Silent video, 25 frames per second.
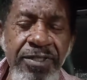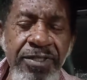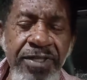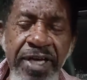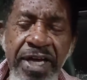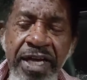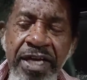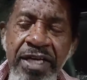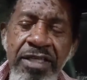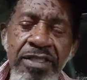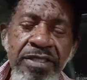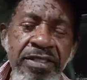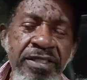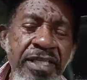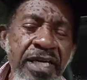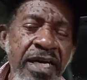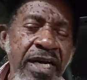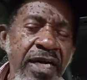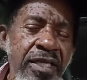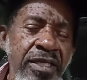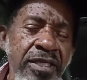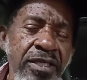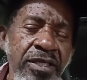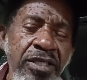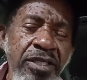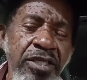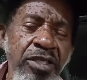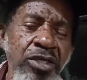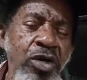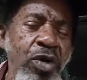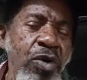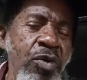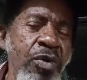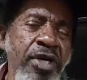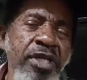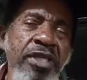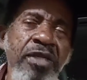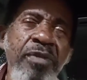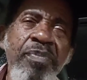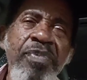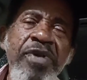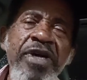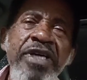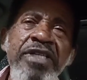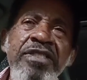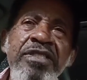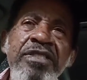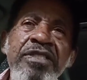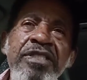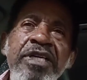things that no other
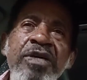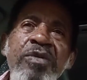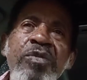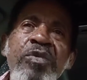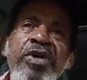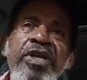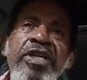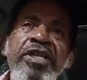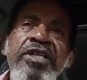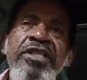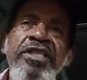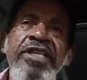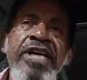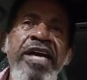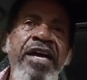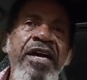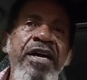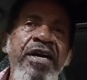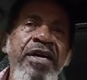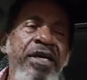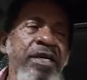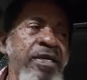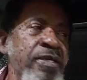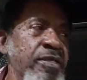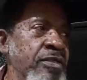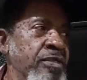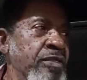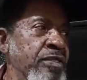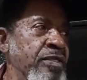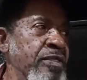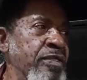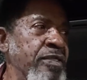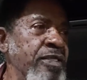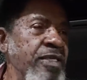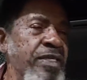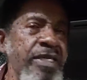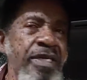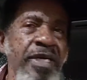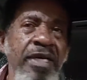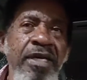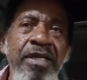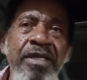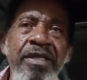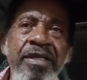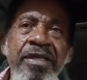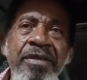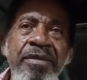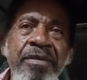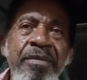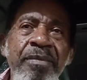president would dare
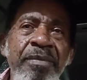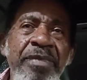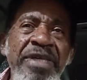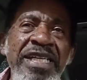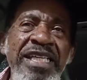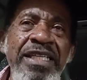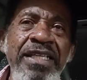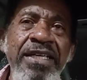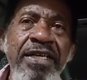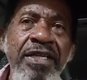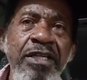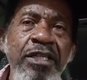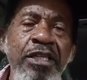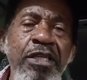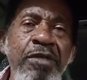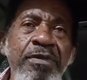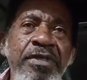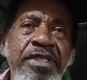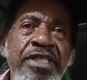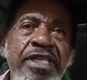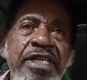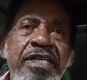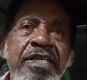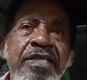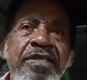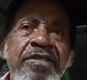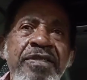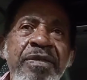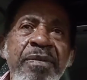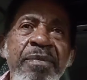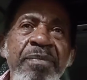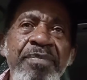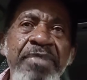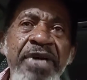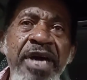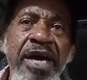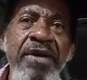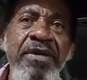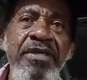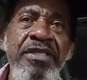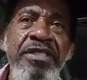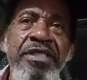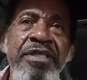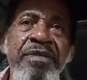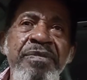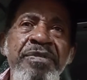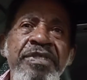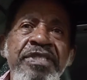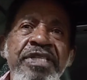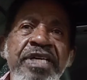belittle themselves, embarrass
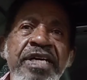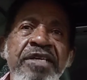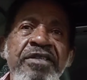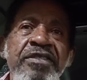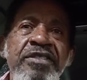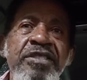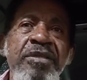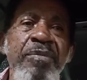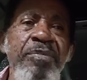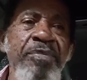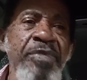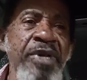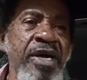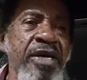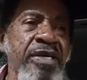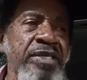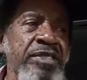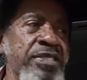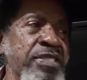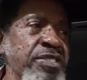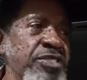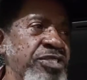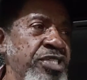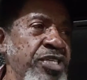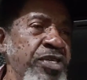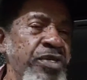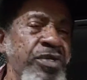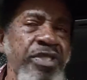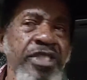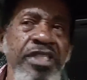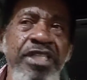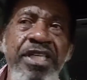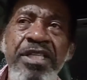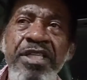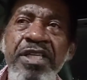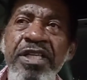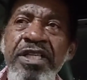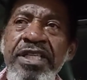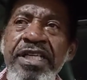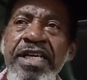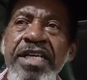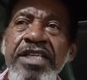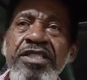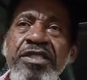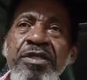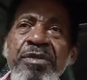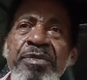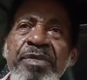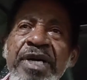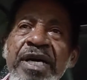themselves, embarrass the children and the
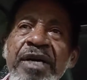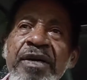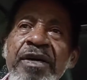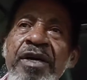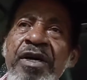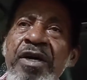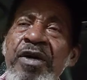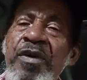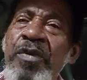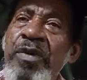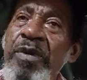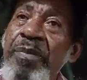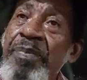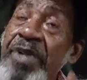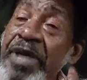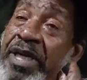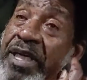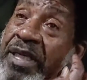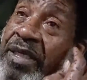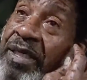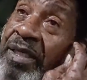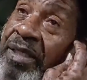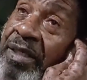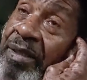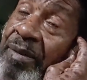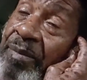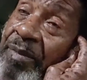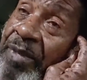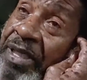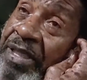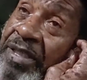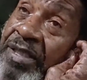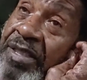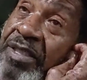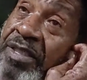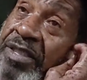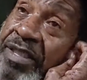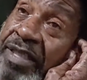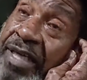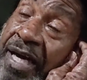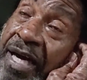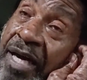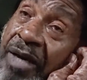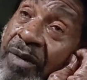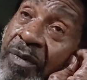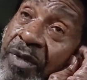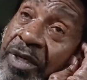nation by repeating. But this guy